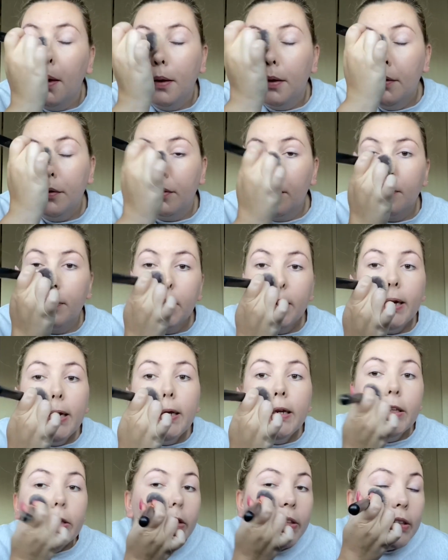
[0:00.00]
So I'm
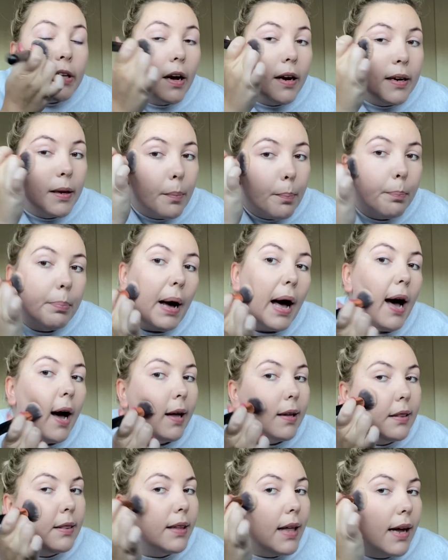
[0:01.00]
really just kind of
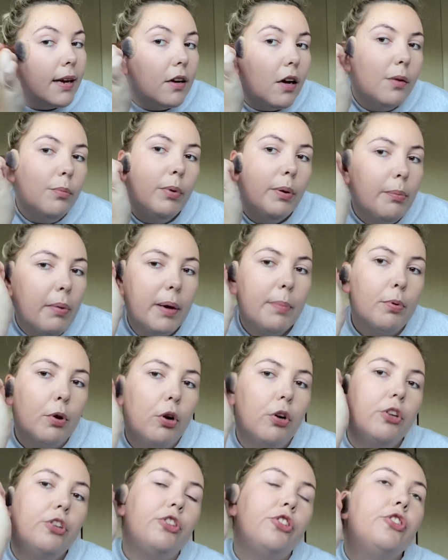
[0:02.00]
patting that on with my
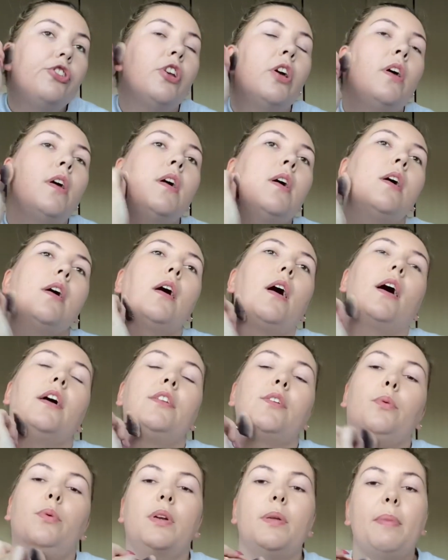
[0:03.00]
brush. I
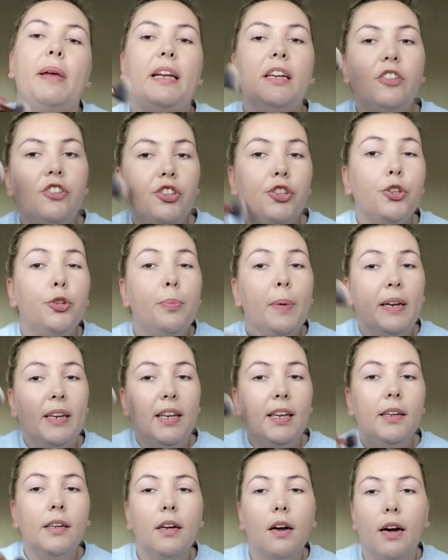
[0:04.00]
don't want to make too
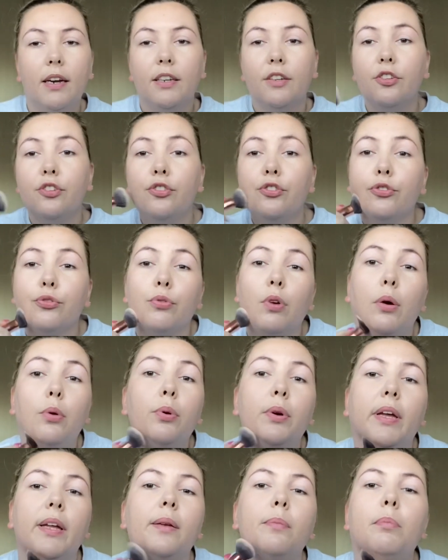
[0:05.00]
many kind of
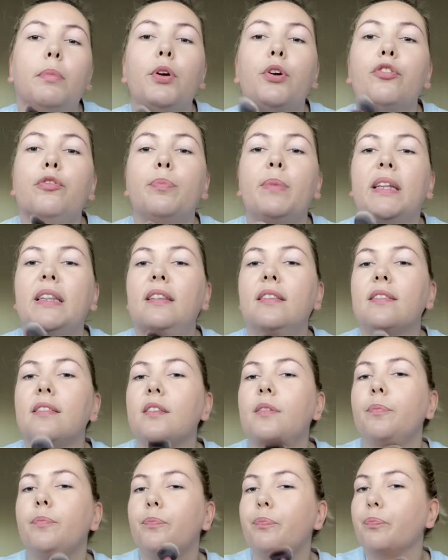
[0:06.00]
stroking
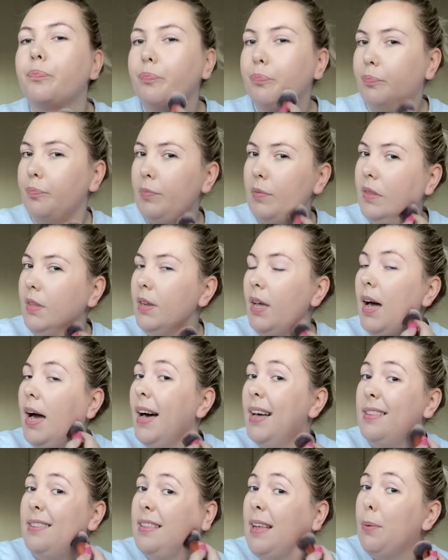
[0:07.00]
movements,
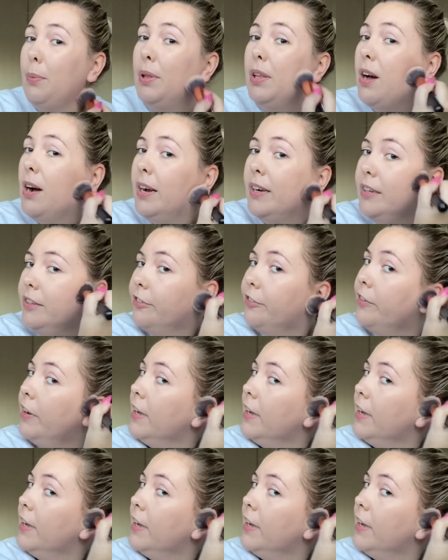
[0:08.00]
as that will kind of